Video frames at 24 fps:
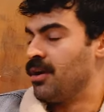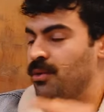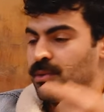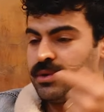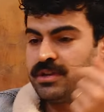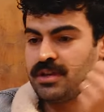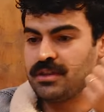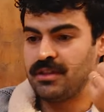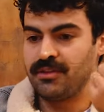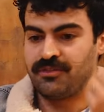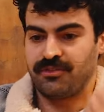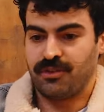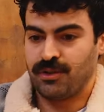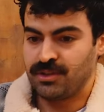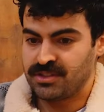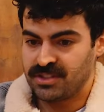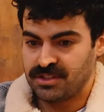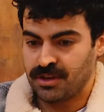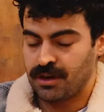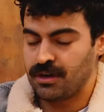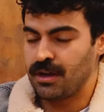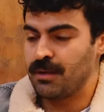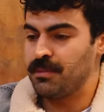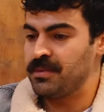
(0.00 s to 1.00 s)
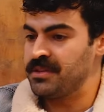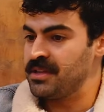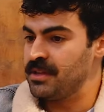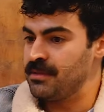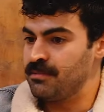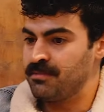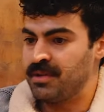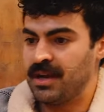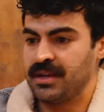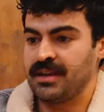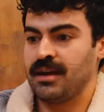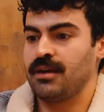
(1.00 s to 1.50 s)
We did the first startup, it
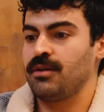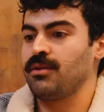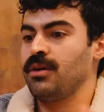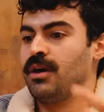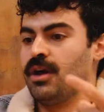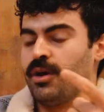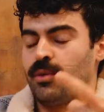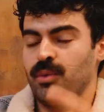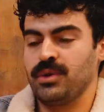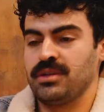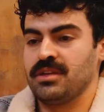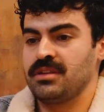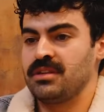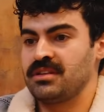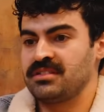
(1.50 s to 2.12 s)
didn't pan out. We did